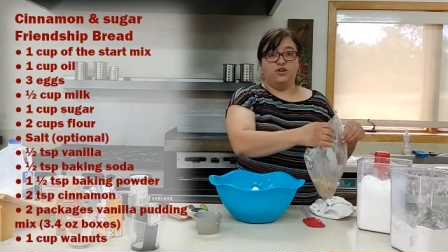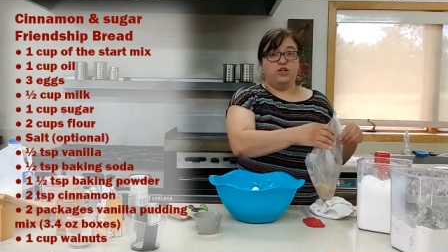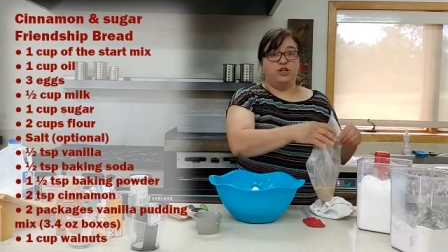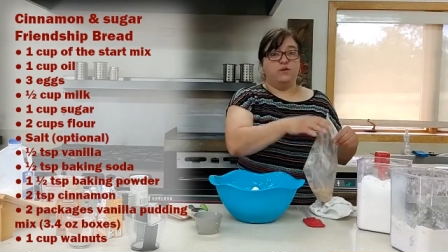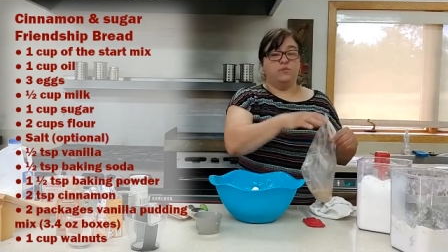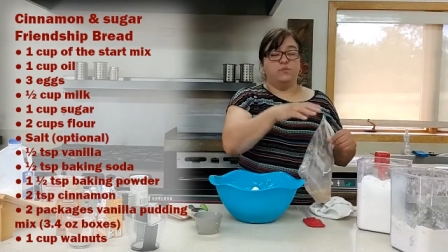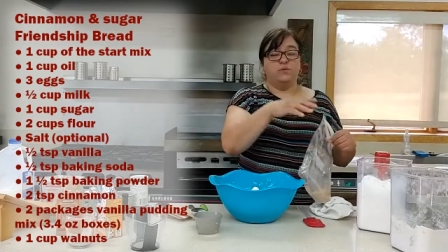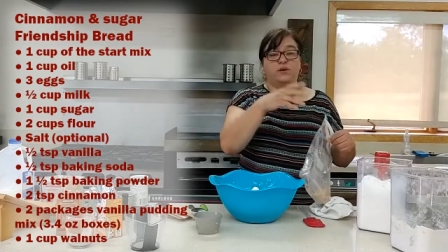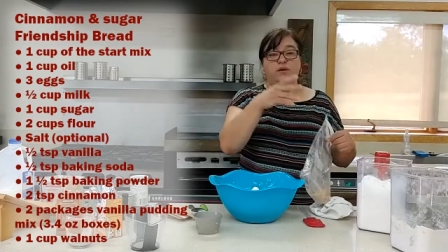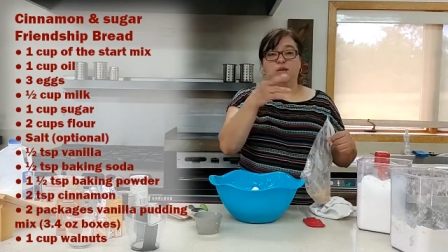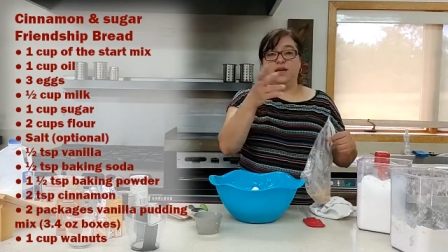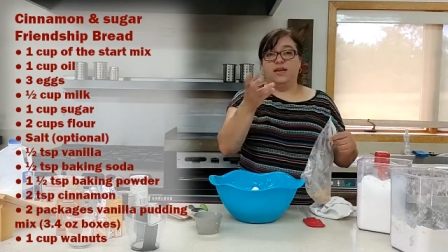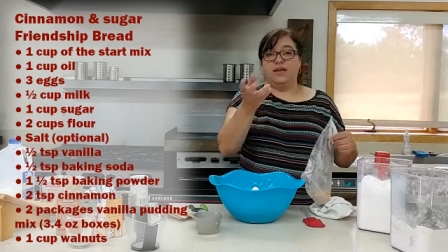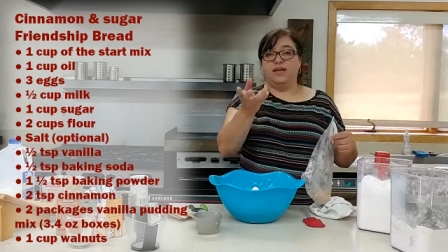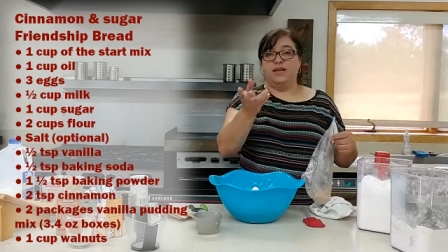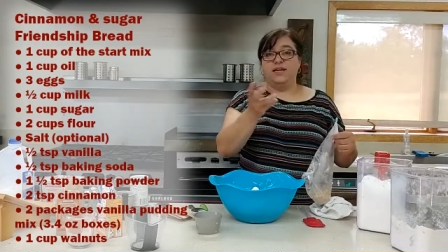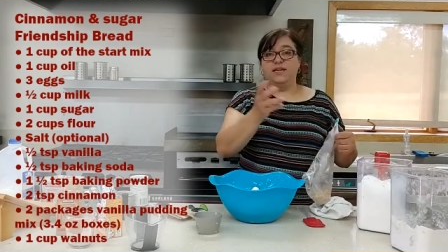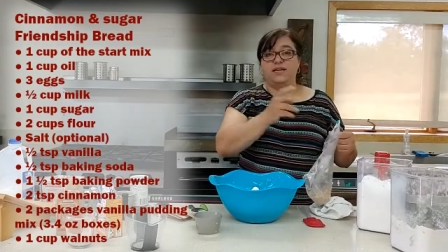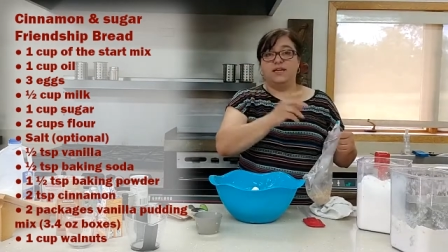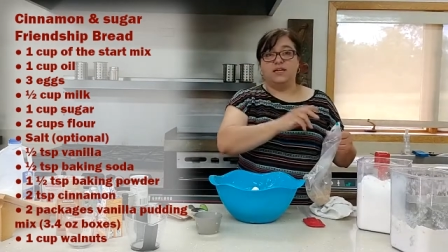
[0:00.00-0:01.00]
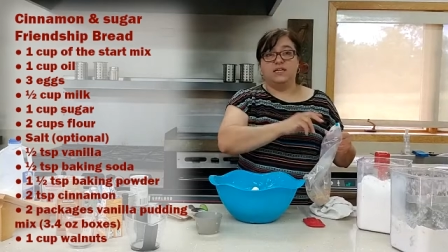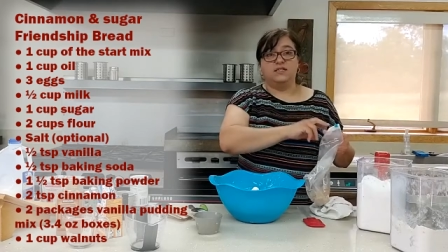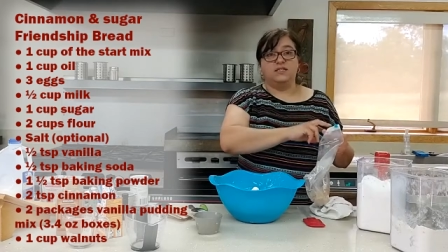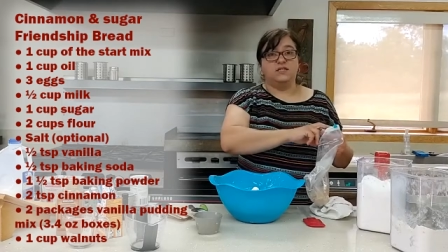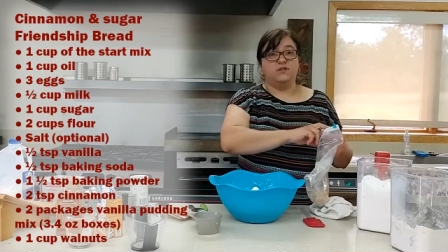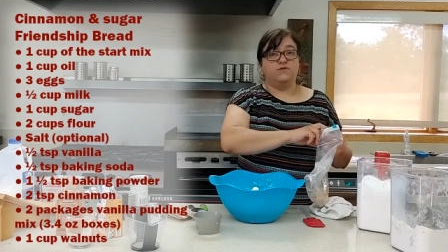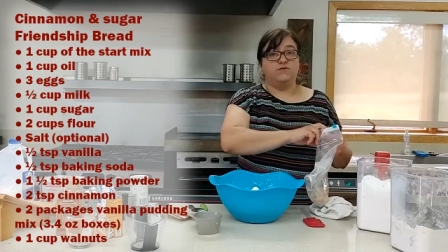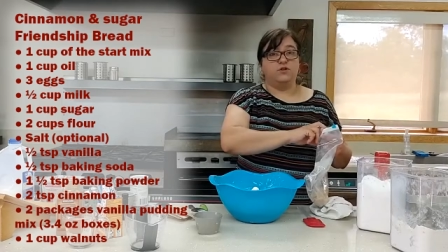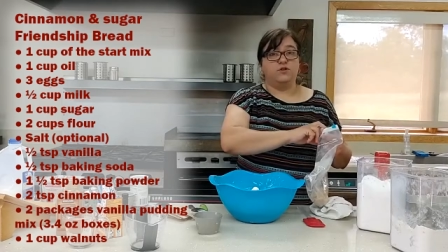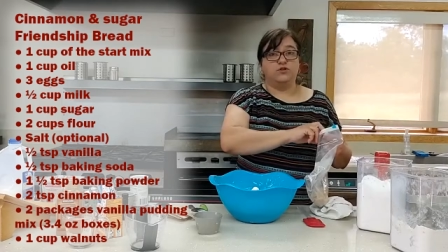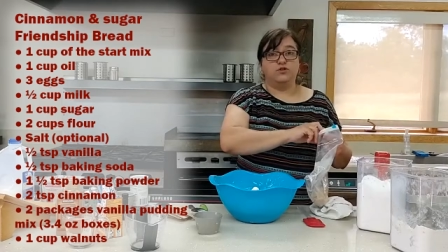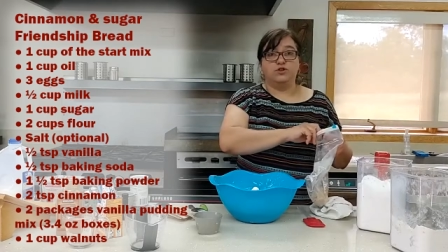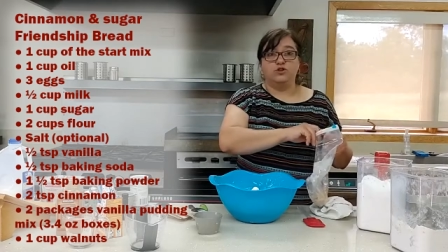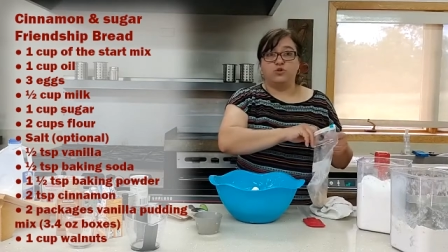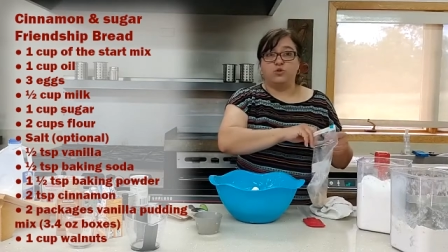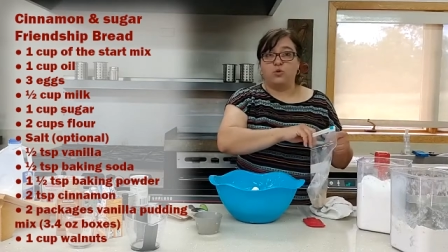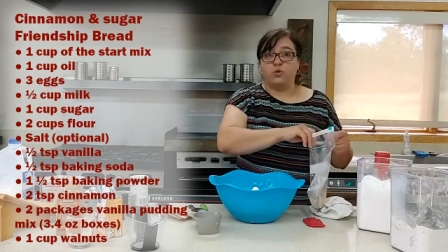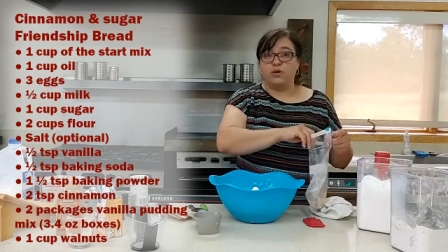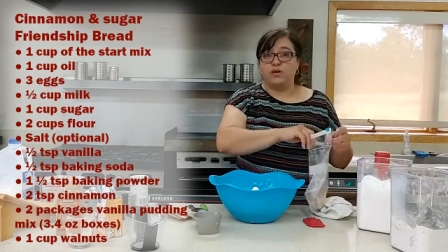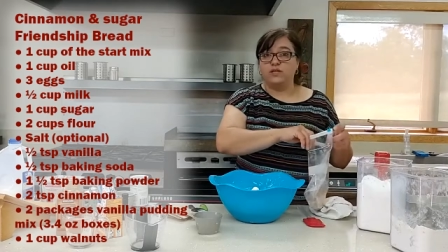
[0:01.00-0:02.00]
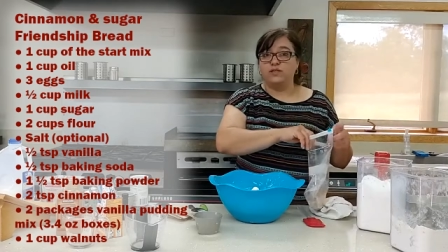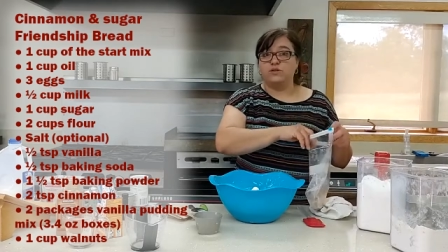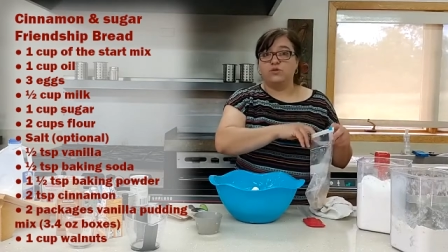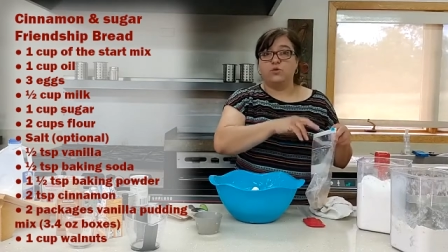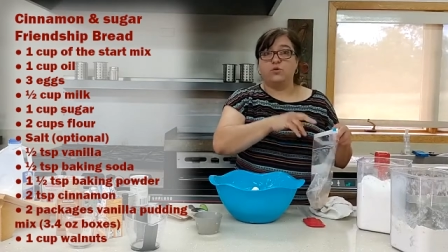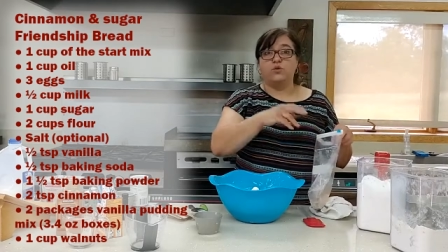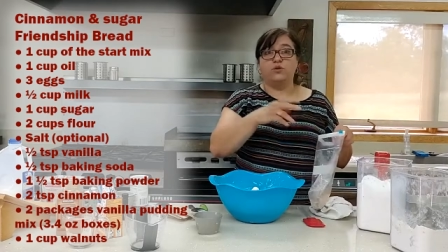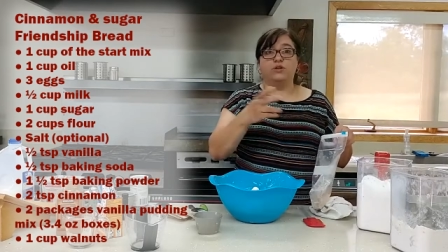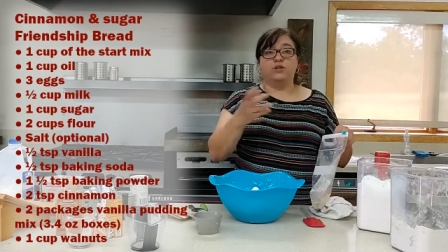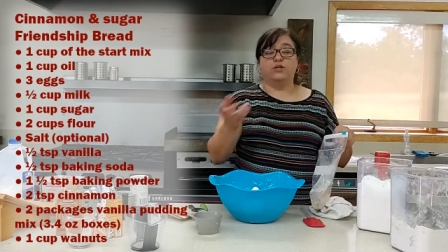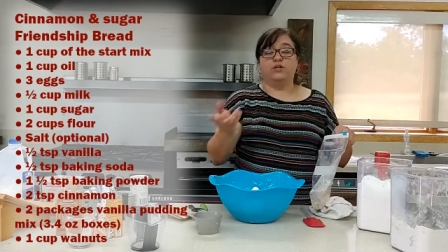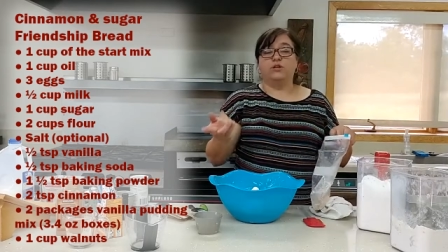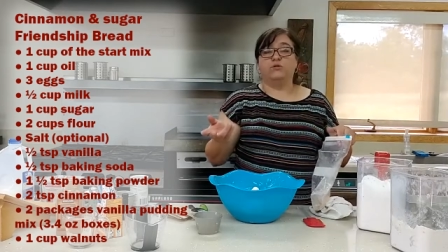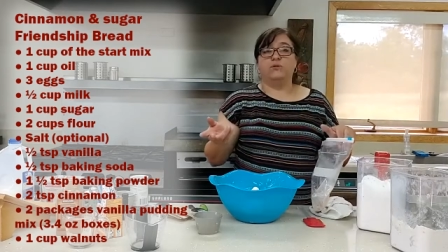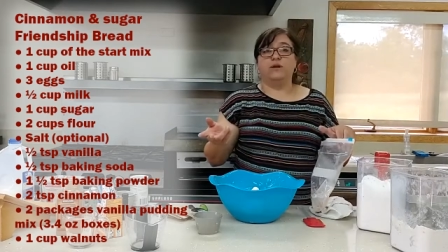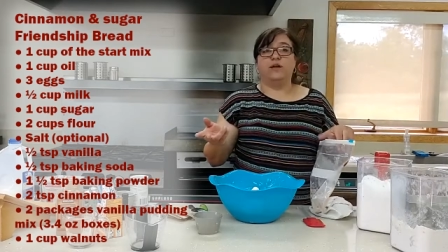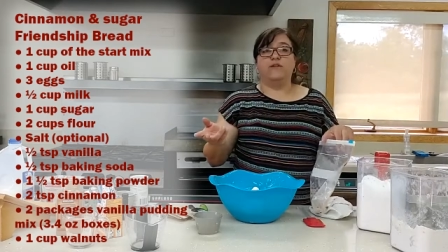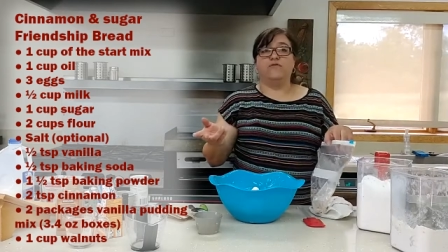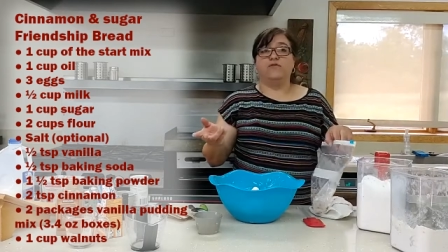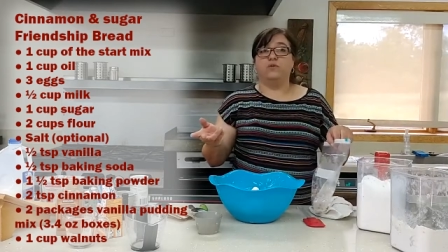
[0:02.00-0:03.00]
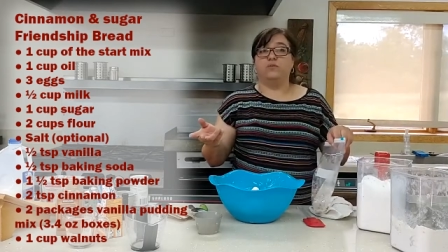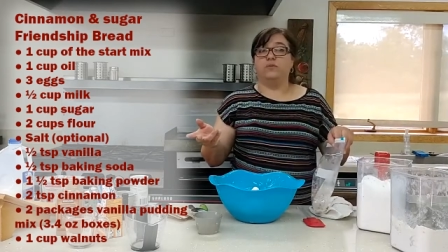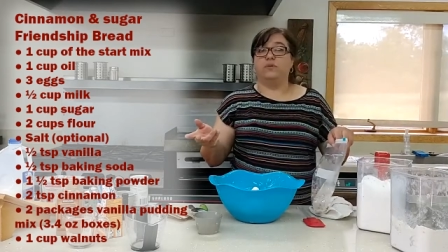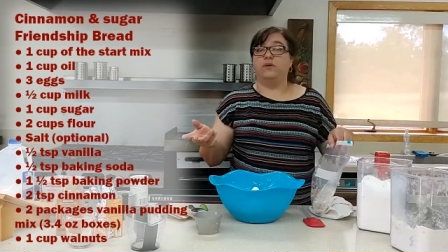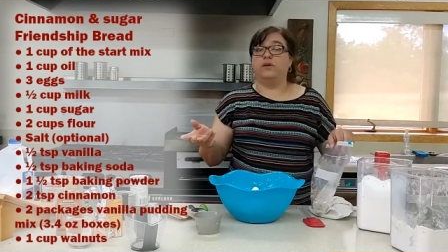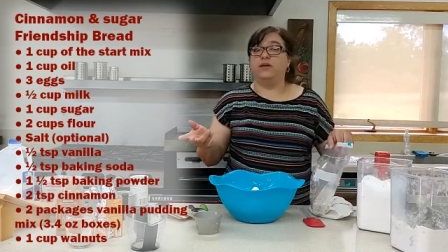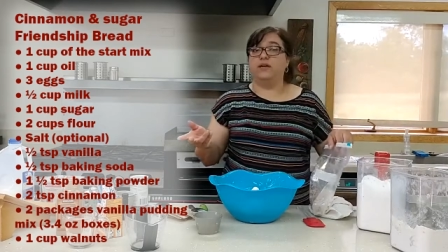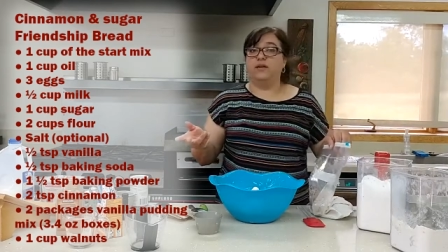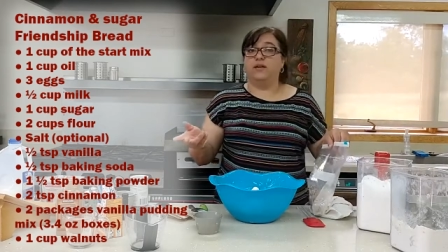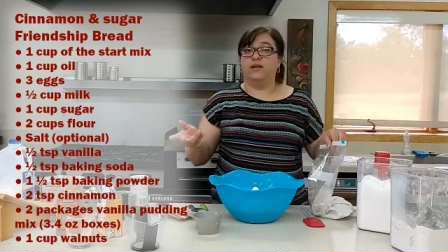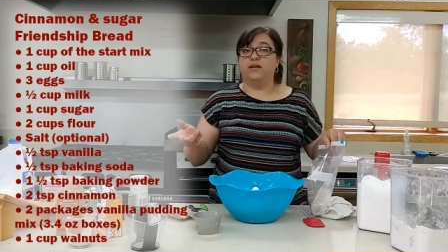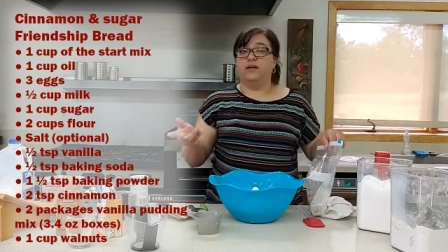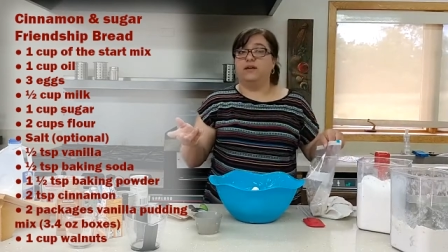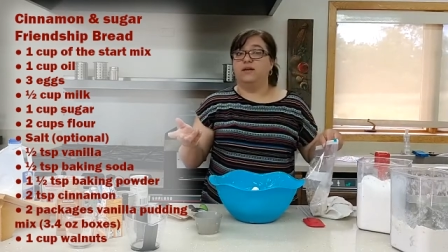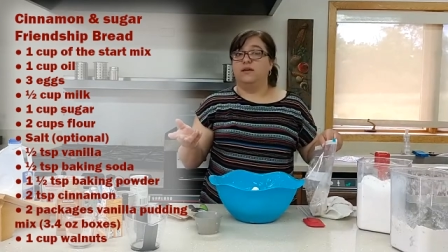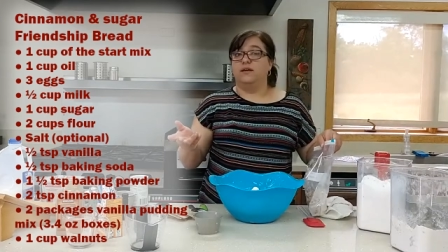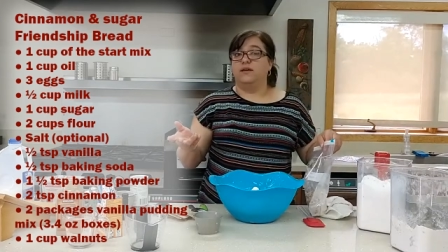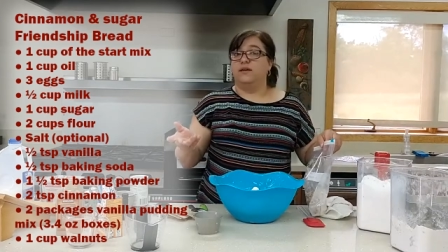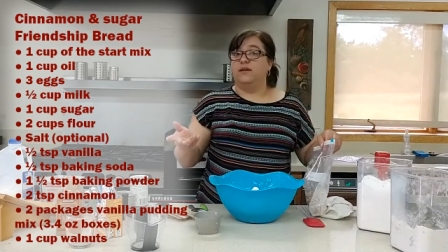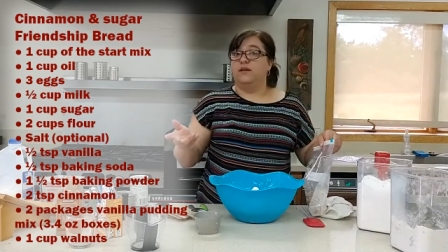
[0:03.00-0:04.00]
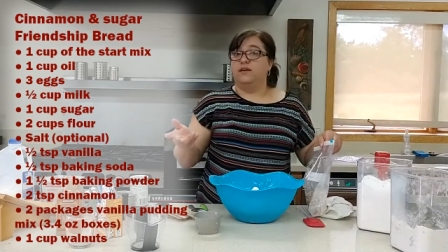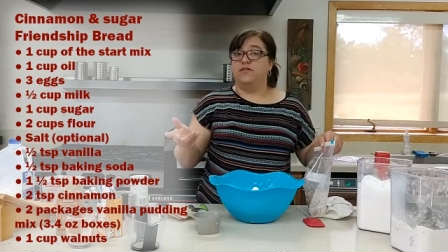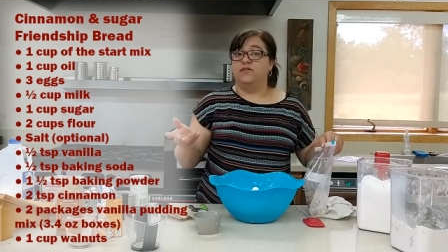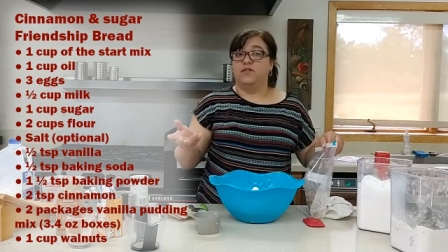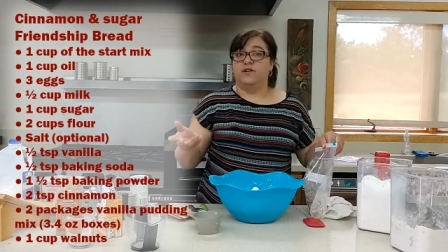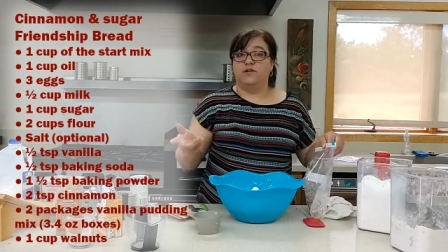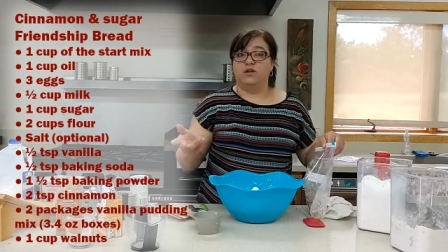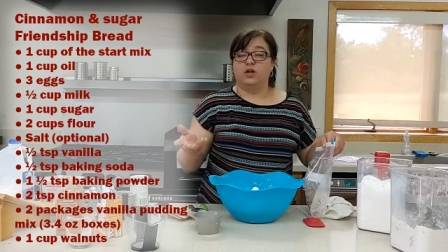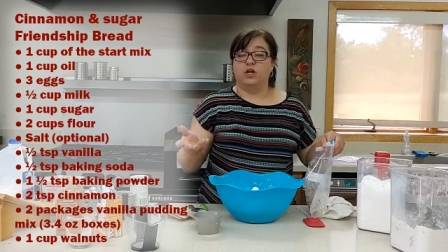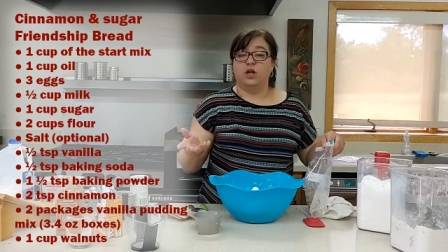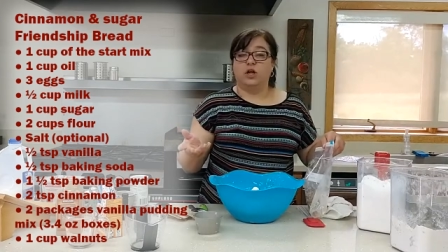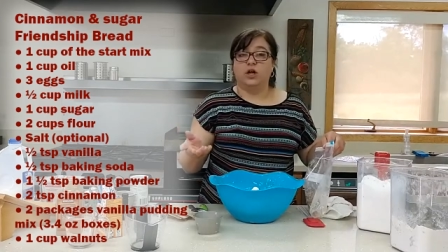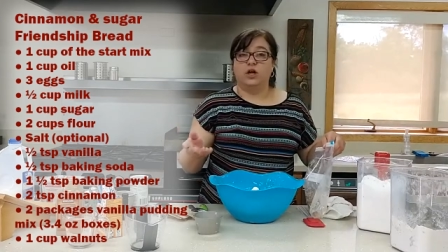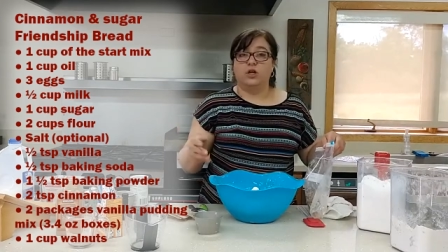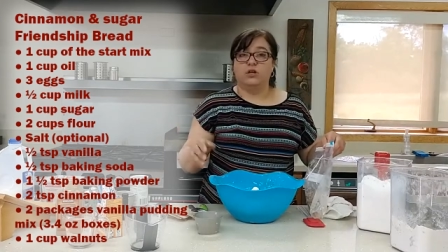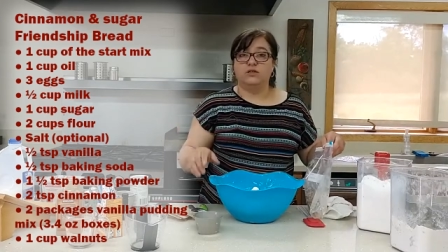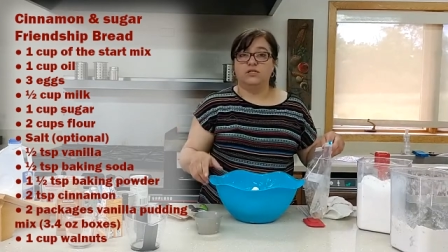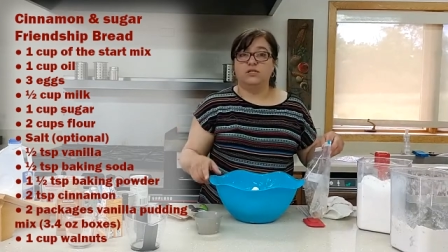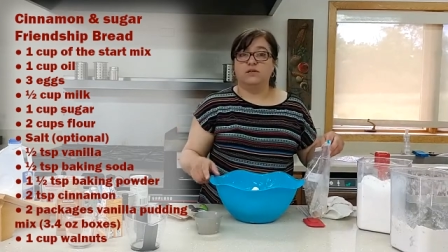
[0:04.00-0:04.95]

You could put any nuts of your choice, or you don't have to put any in there at all.